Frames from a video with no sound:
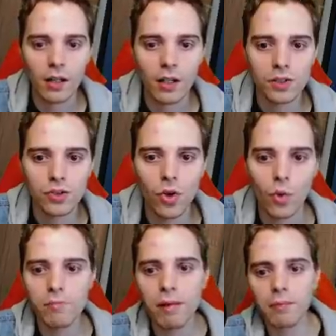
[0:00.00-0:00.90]
Let's just go
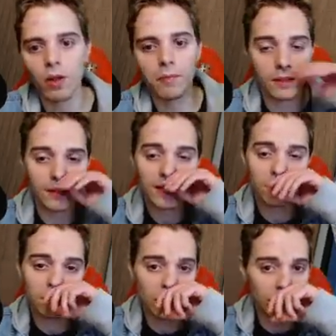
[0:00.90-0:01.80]
Impact Blow. Because next
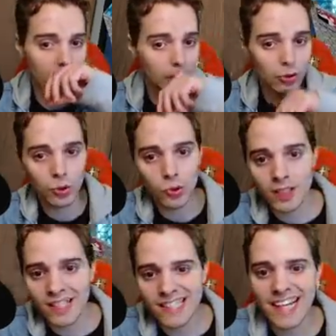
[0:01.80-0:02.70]
turn, we're not able to use
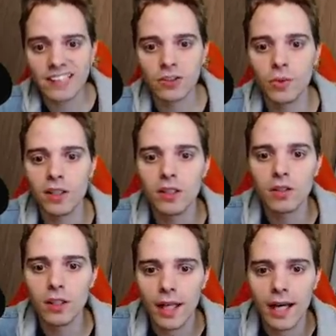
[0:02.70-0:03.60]
that attack, so we need to
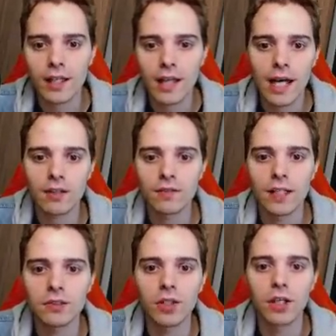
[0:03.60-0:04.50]
get out of the active
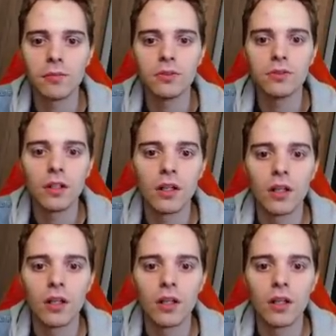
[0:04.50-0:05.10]
thanks to Air Balloon.